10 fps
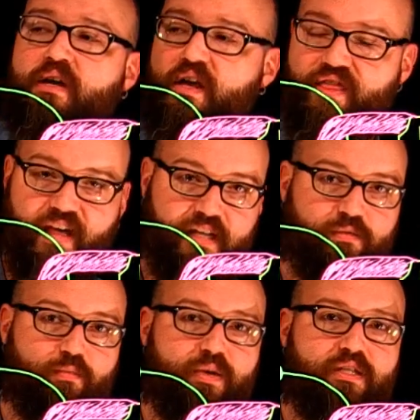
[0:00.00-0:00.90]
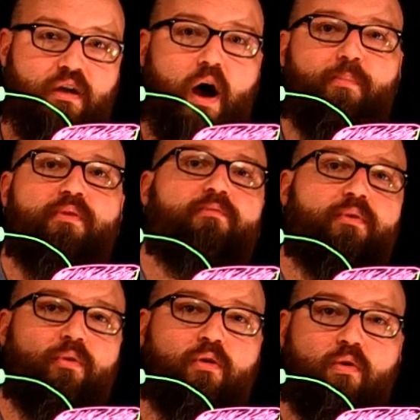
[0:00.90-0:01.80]
that's when we stop, we
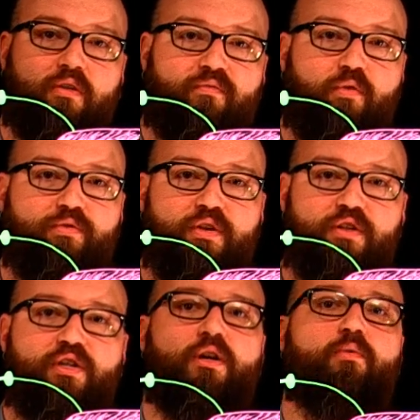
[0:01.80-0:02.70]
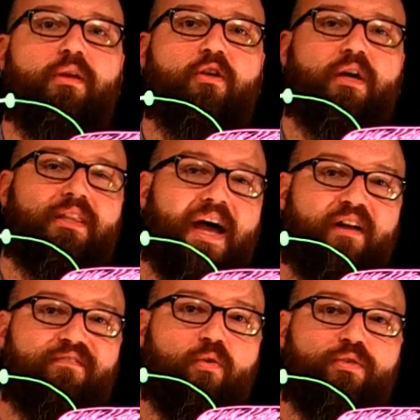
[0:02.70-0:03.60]
record the voltage, we look at
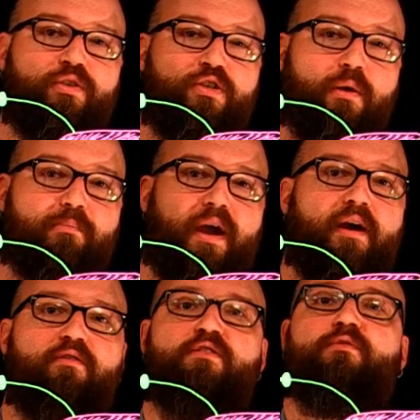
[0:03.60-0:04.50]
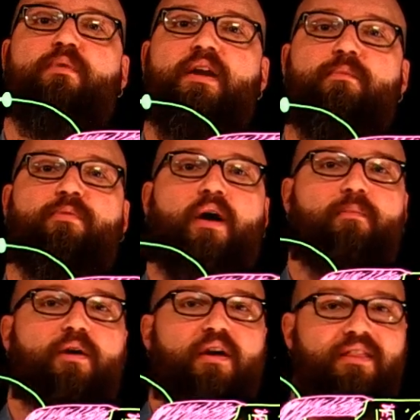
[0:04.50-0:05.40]
that voltage compared to the rated
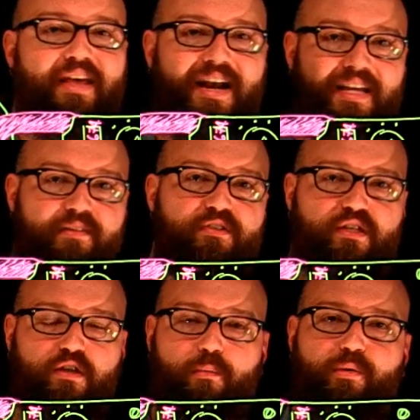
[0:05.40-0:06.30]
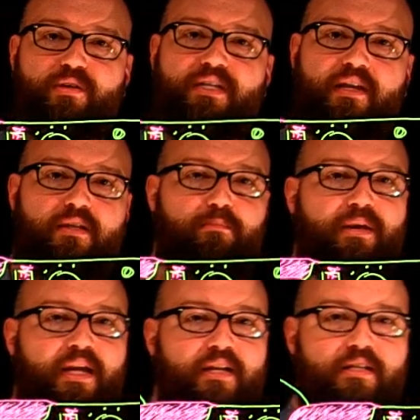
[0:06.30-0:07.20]
primary, that gives us our percent
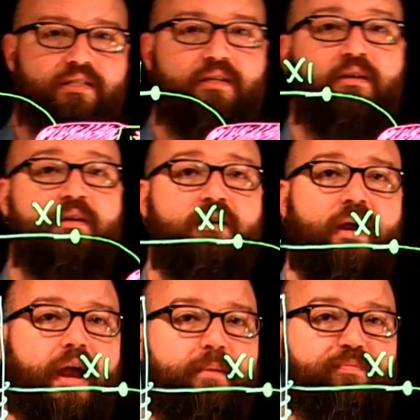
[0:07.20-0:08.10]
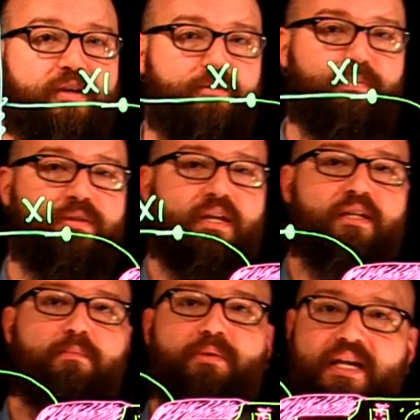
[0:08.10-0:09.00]
impedance, okay? Because percent
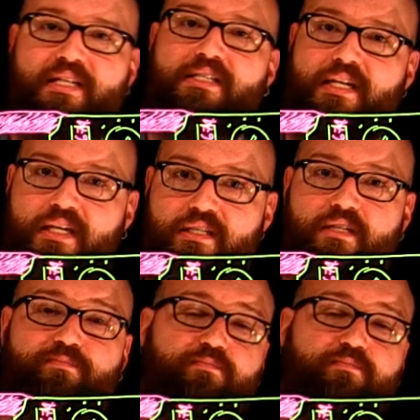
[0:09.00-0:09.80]
impedance is